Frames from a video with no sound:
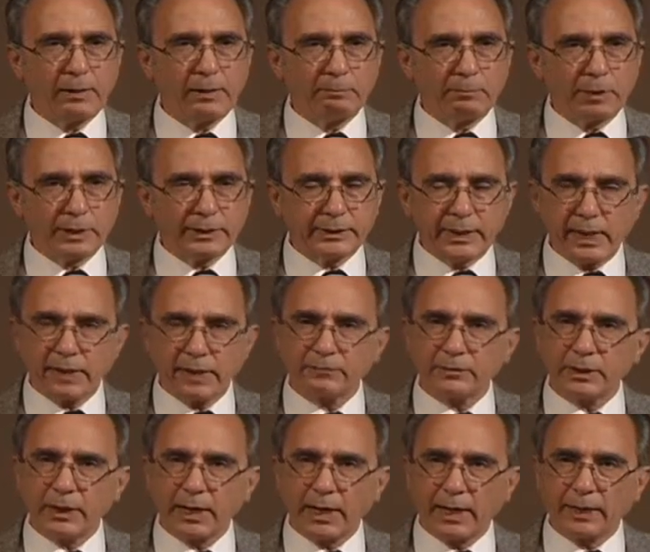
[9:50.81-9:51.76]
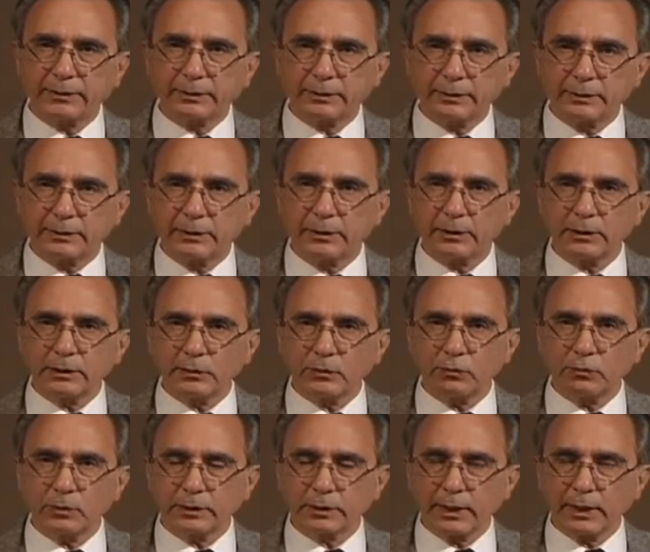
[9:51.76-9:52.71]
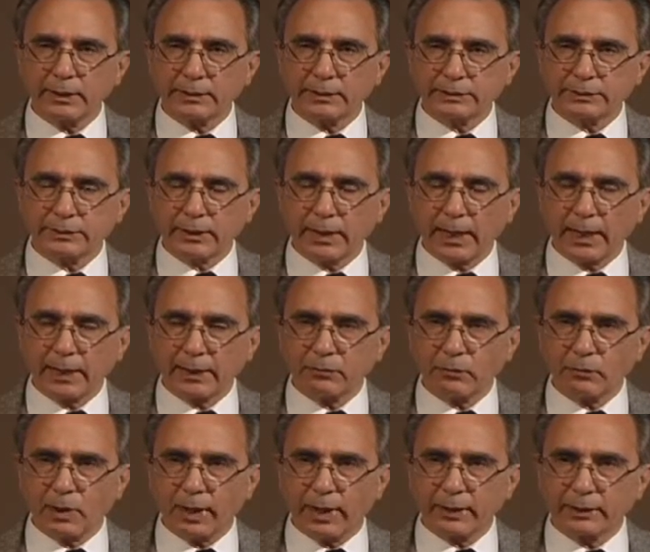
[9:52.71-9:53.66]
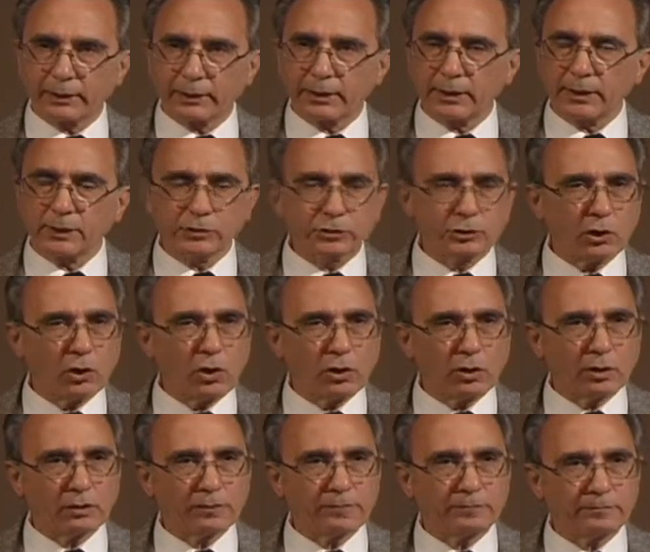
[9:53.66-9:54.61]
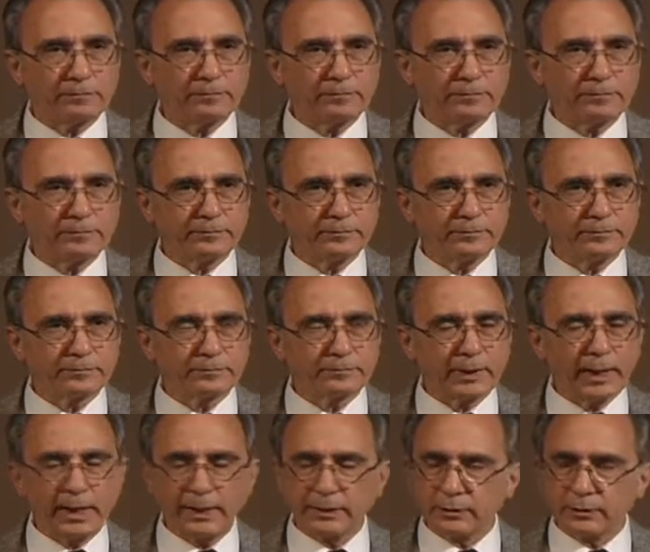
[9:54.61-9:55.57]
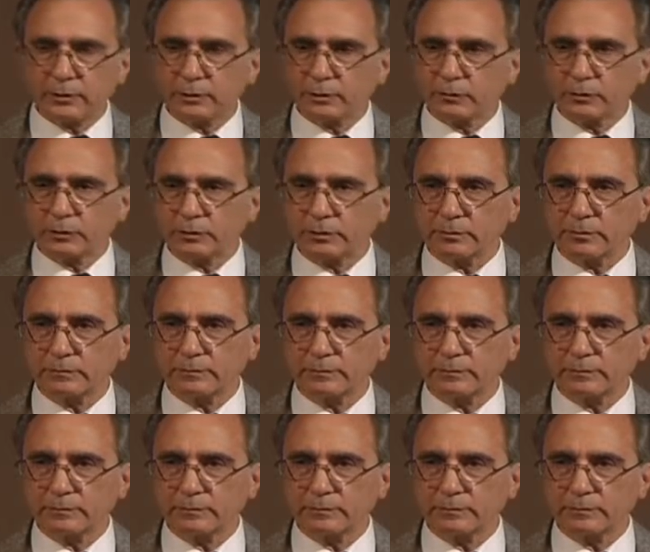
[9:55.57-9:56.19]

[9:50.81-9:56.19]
But David had to deal with a scallywag, King Saul. Had to deal with him.